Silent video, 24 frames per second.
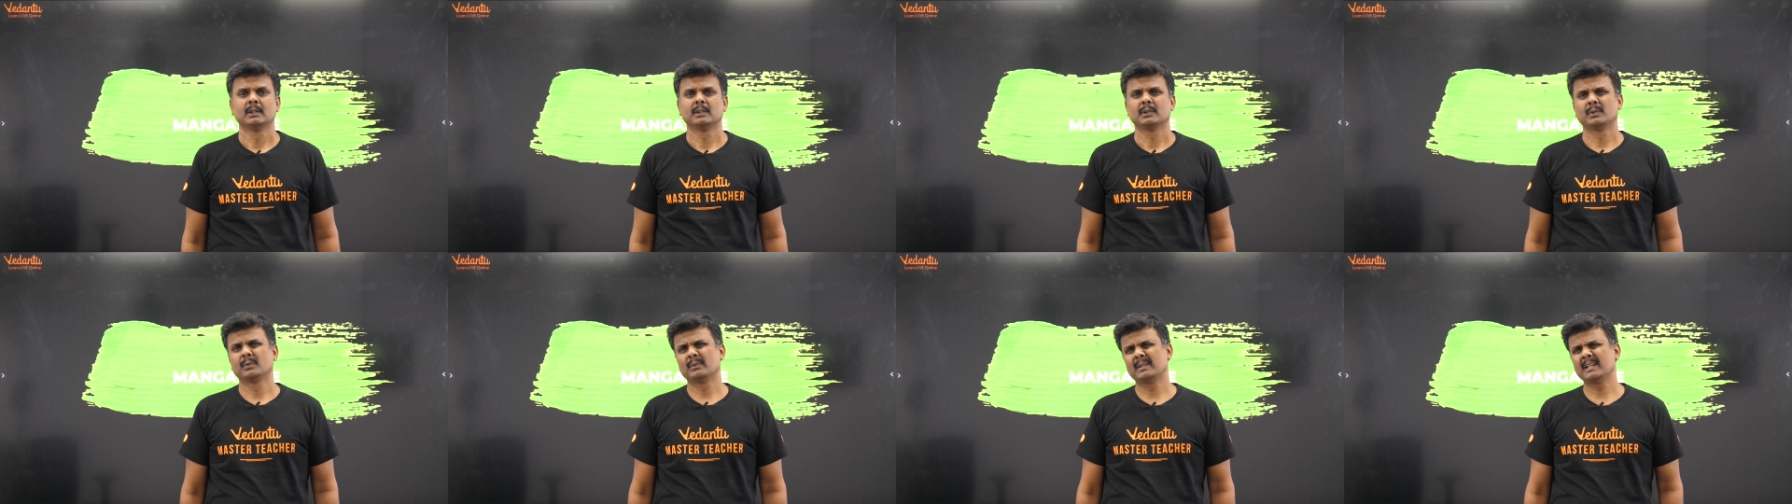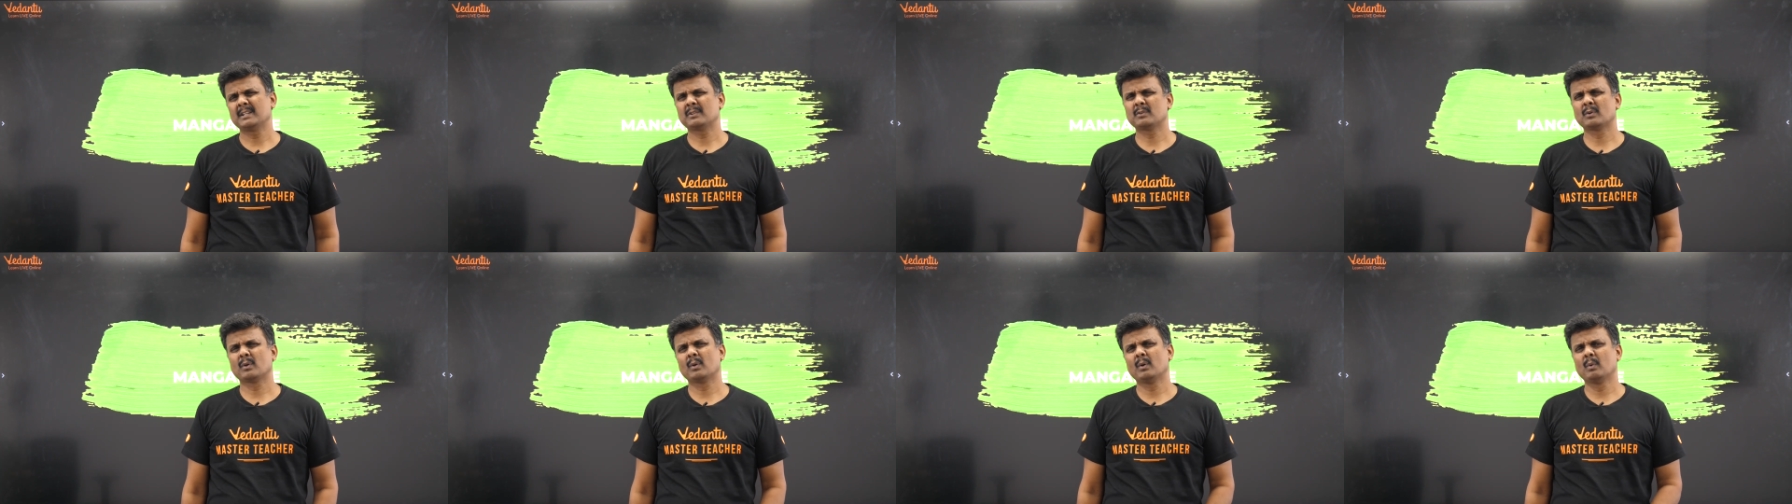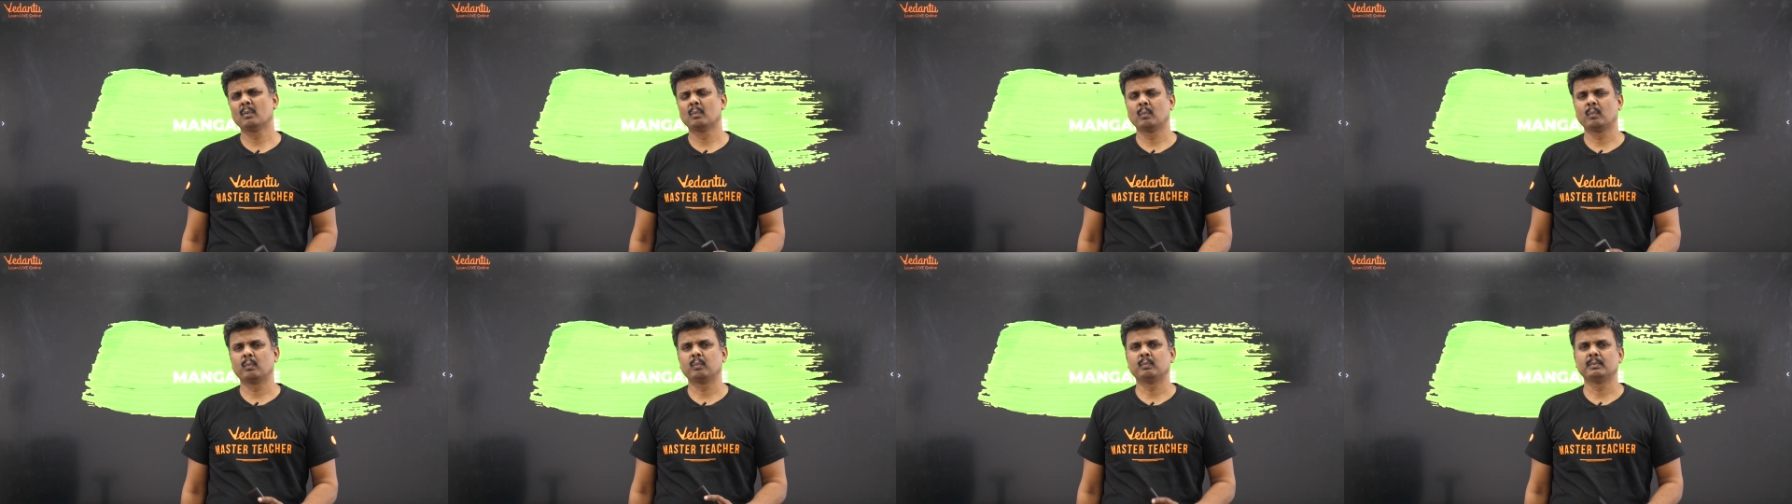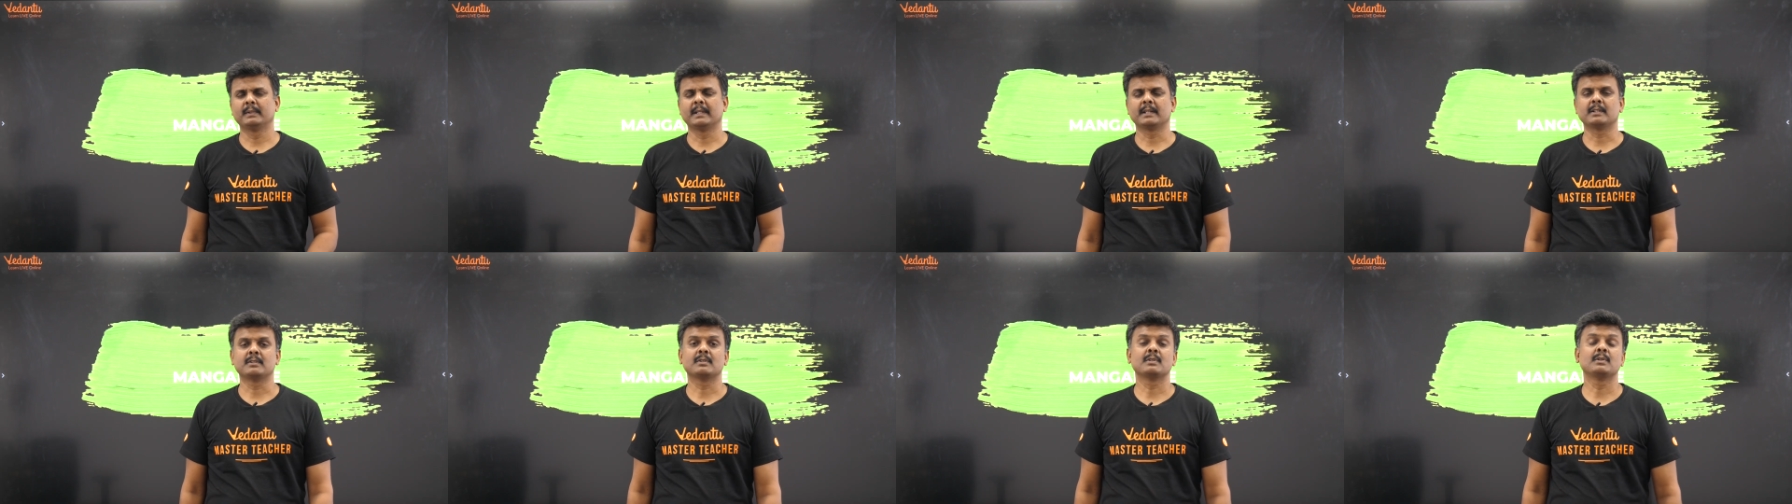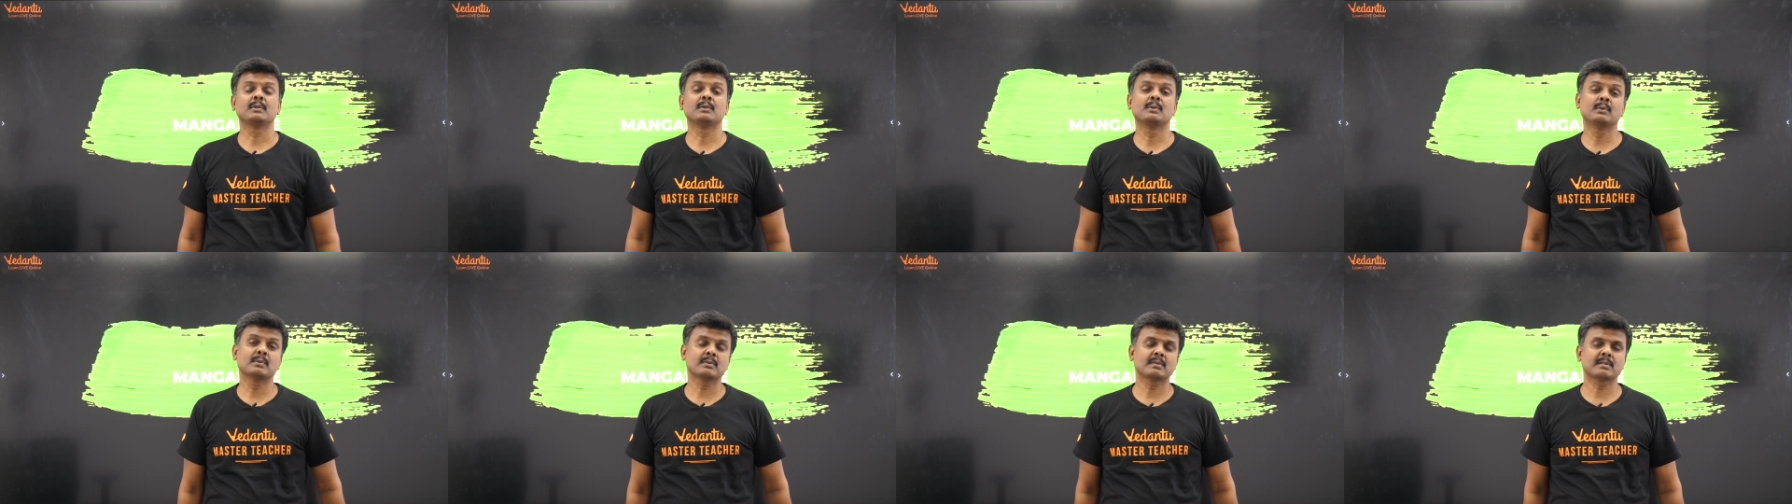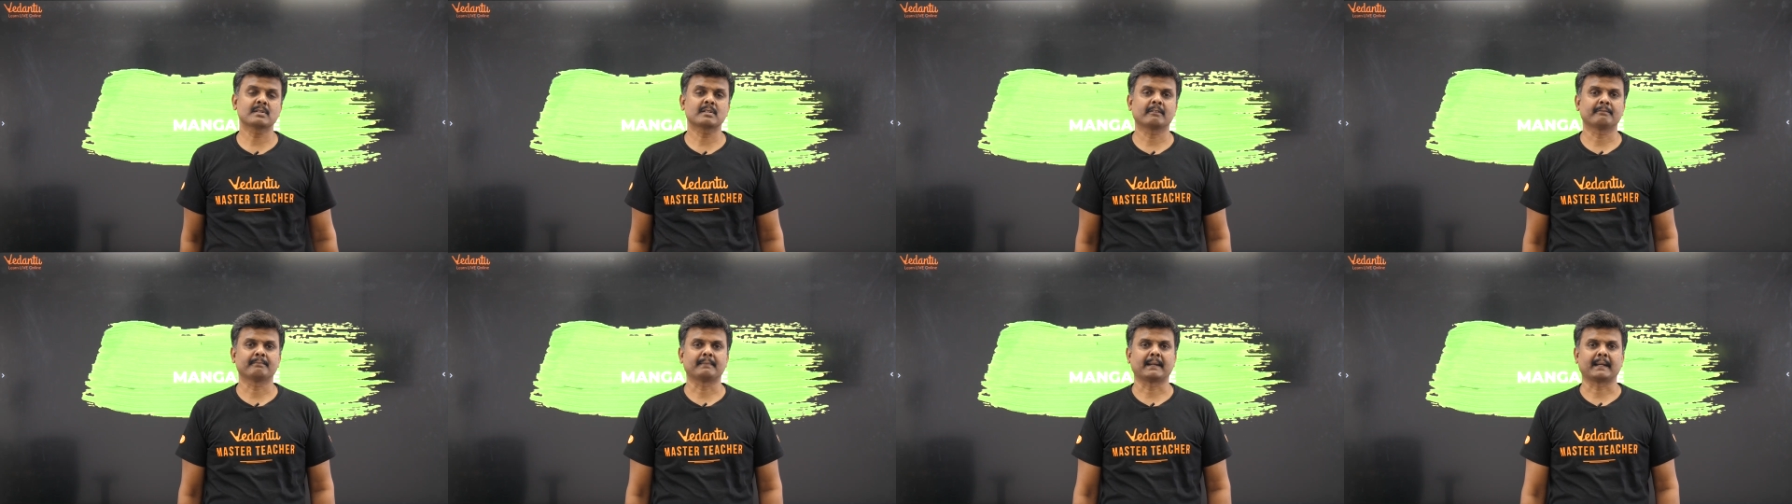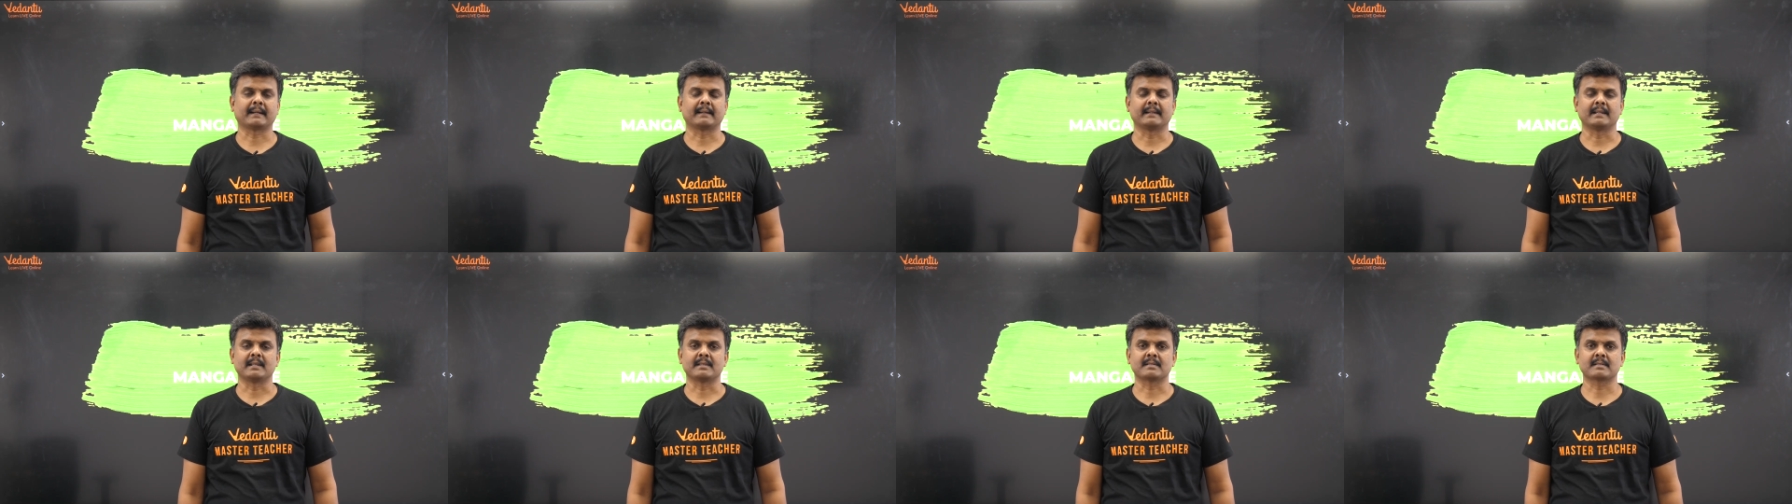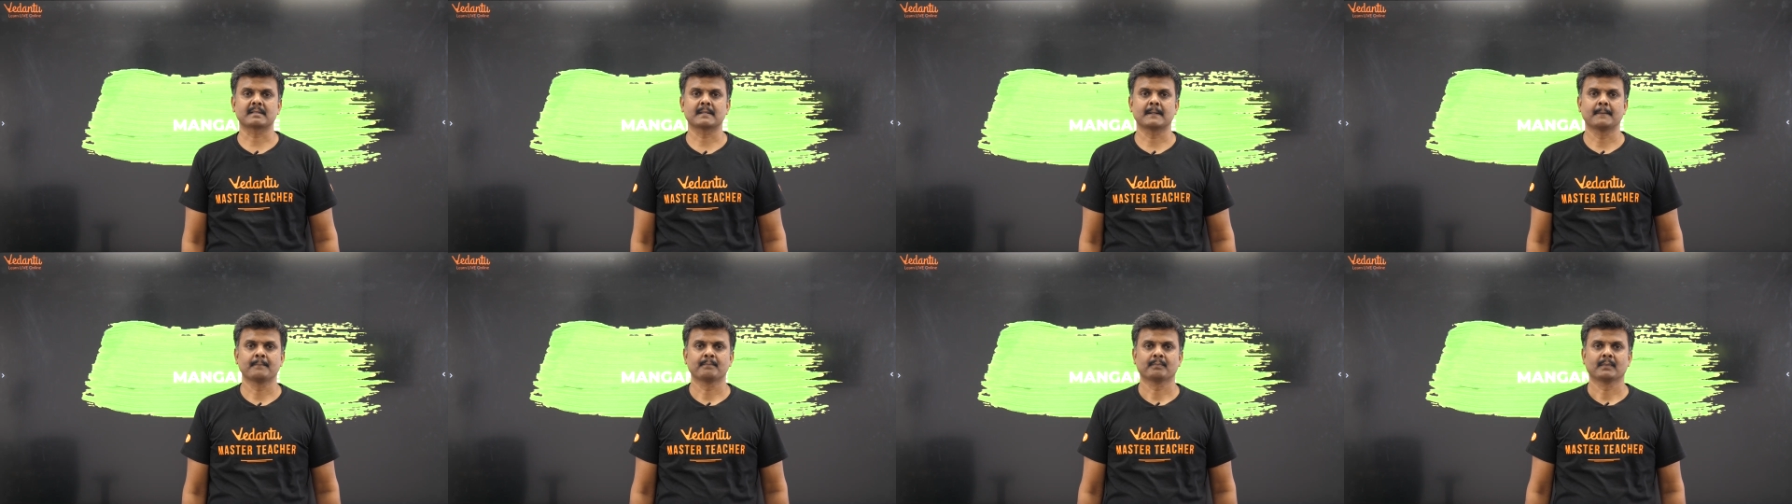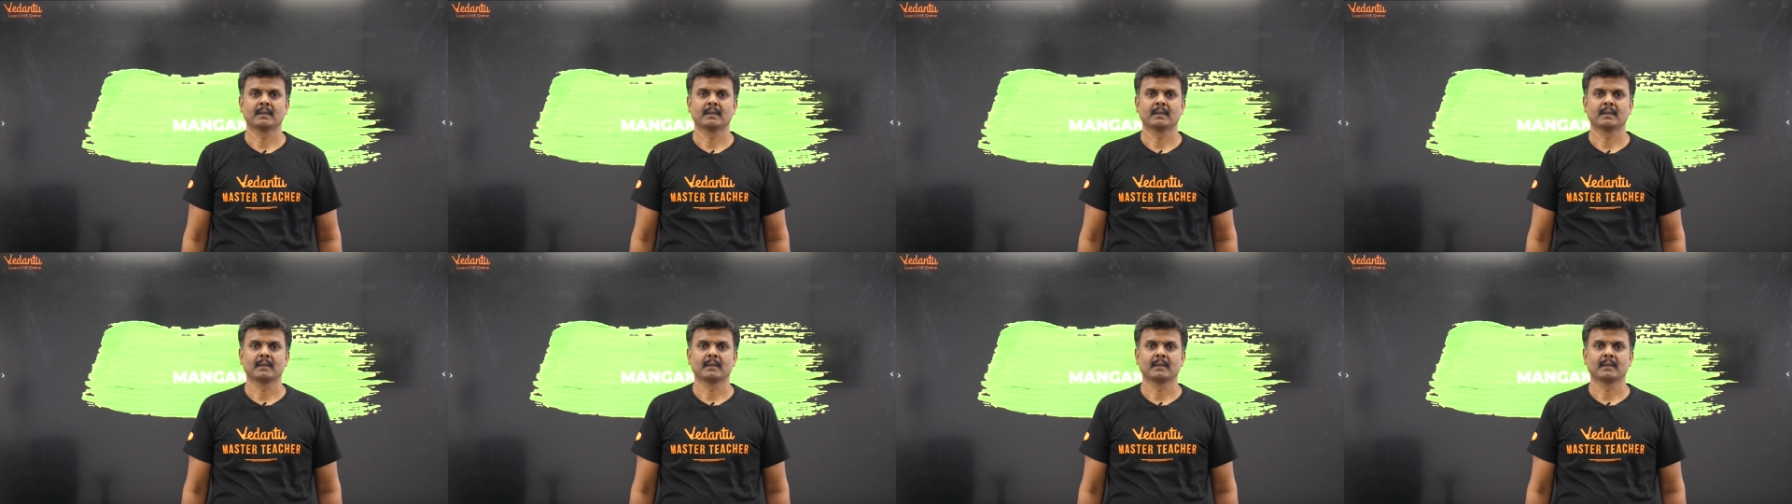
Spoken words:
You need to know the uses of manganese.